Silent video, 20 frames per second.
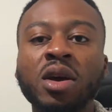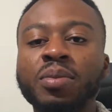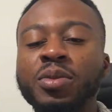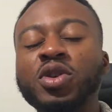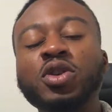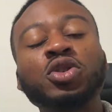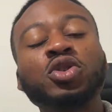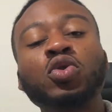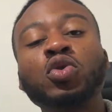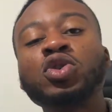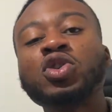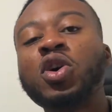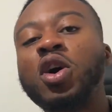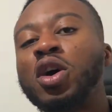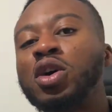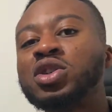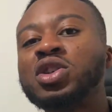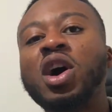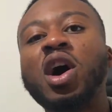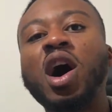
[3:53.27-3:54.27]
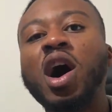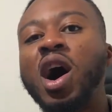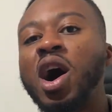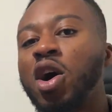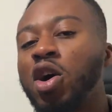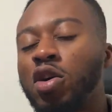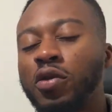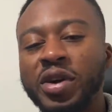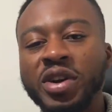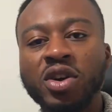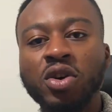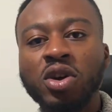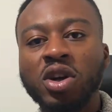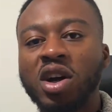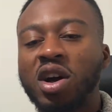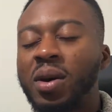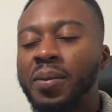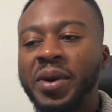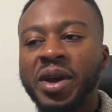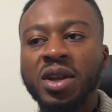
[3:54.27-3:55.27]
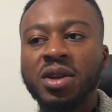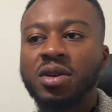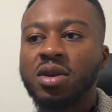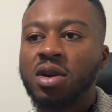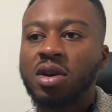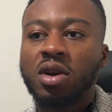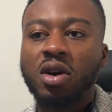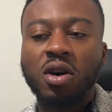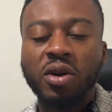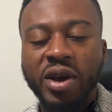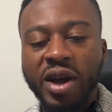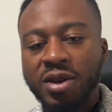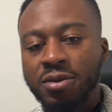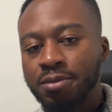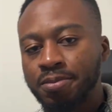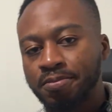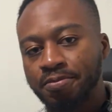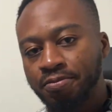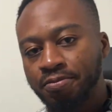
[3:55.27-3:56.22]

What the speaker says: because those calls are already going to come in. Okay,